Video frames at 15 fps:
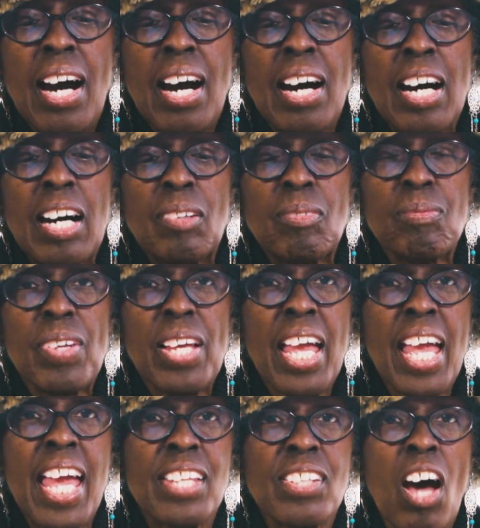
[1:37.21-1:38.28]
uh,
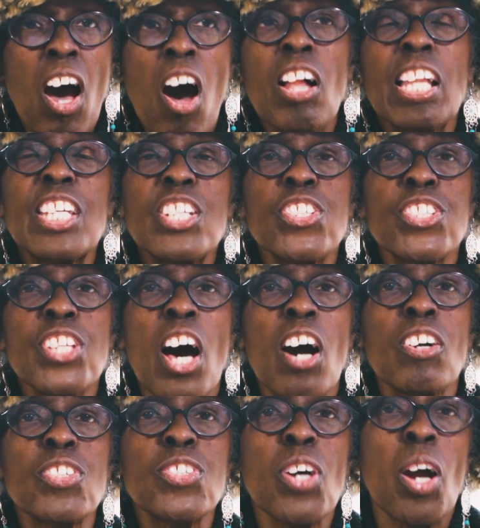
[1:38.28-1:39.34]
and all his
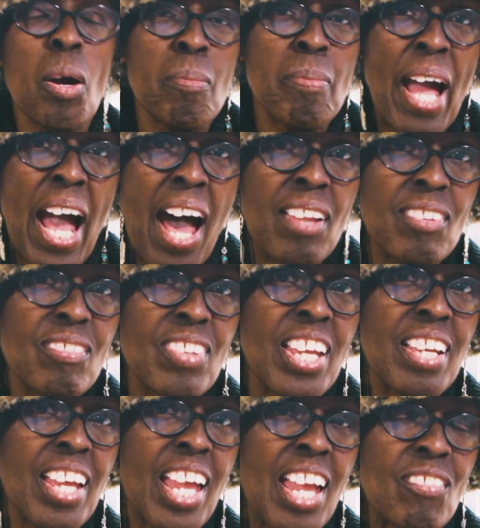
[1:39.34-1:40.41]
songs are about
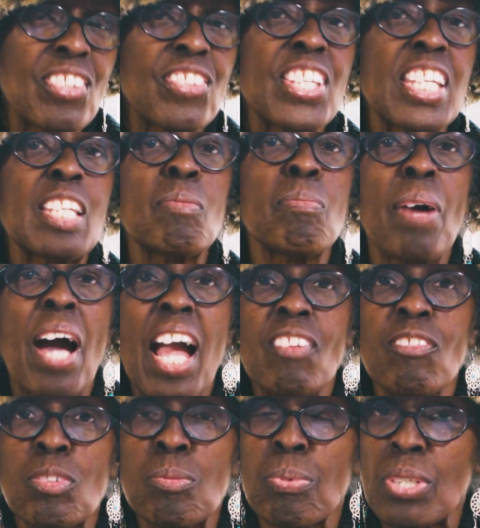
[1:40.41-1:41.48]
everything in
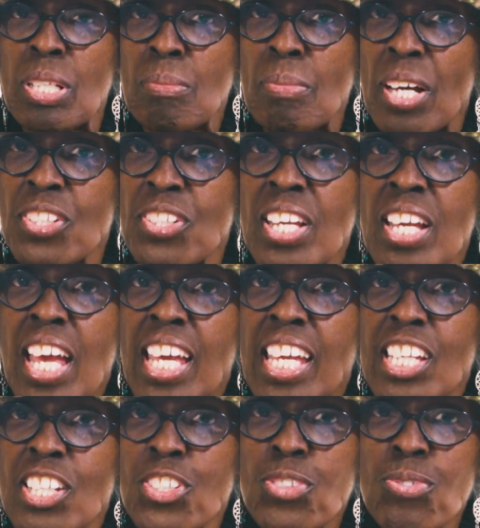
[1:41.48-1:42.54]
Pikeville pretty much,
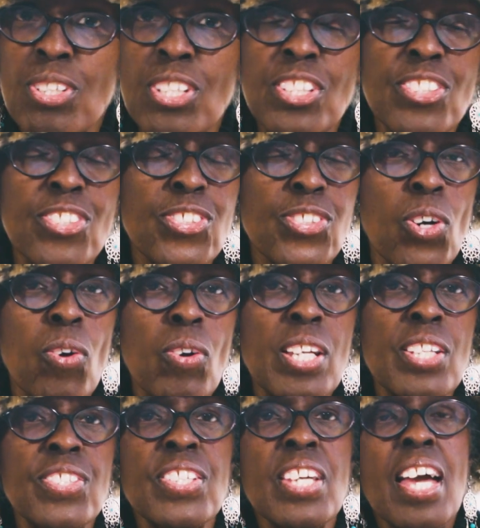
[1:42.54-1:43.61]
history,
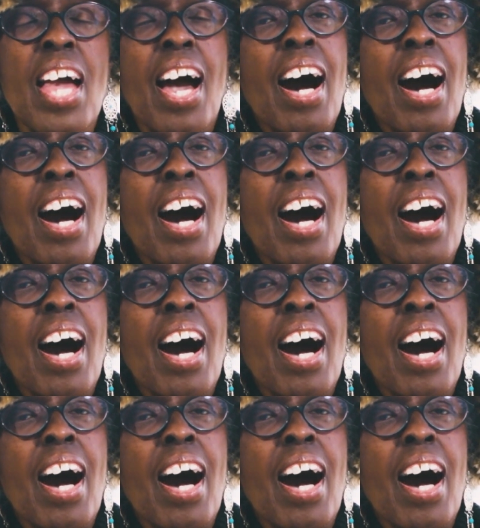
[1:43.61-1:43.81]
stories.